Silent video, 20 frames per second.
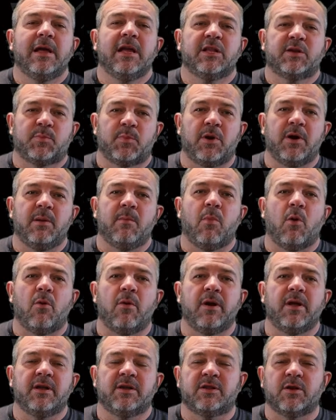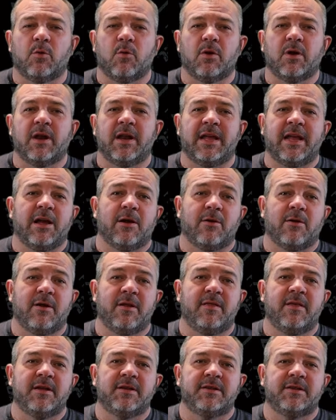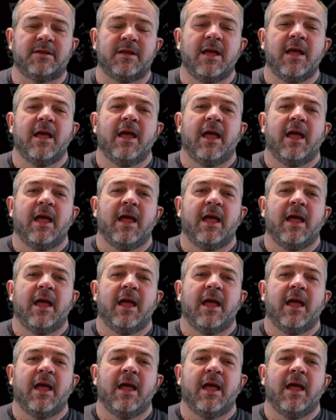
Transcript: It's pretty boring, so we're gonna get rid of this